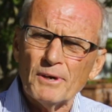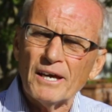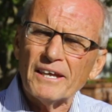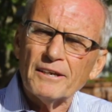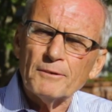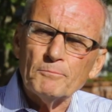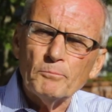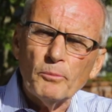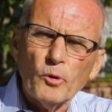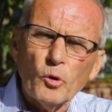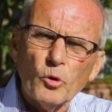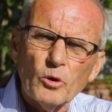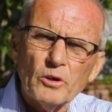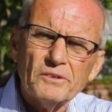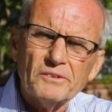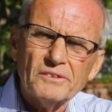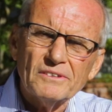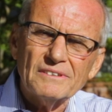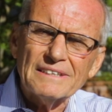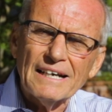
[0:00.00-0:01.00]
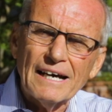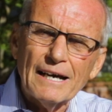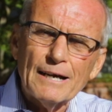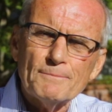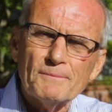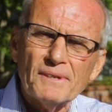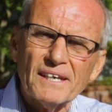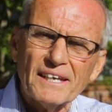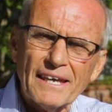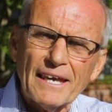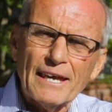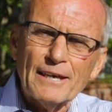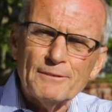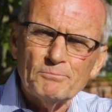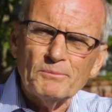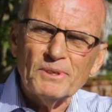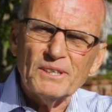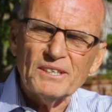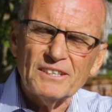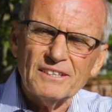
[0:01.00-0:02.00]
An important time that can
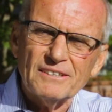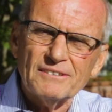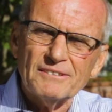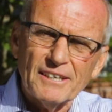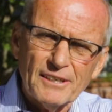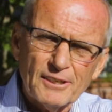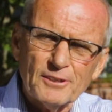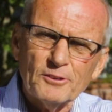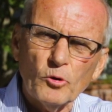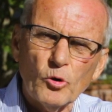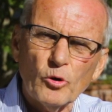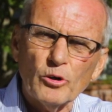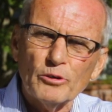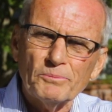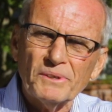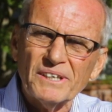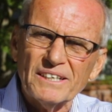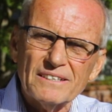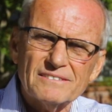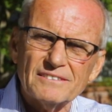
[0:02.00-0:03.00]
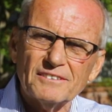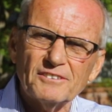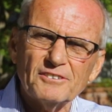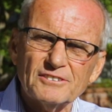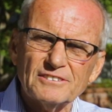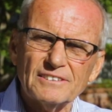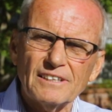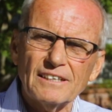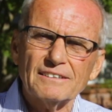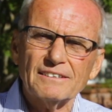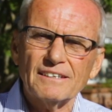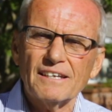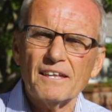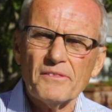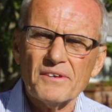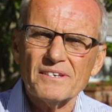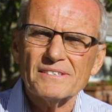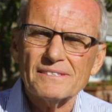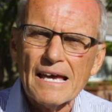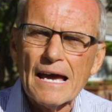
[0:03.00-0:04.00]
be ignored because it looks like
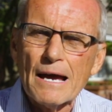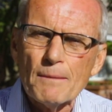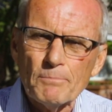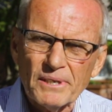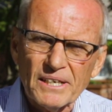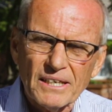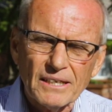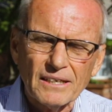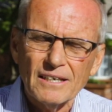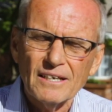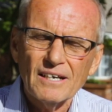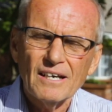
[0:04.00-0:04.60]
nothing's happening.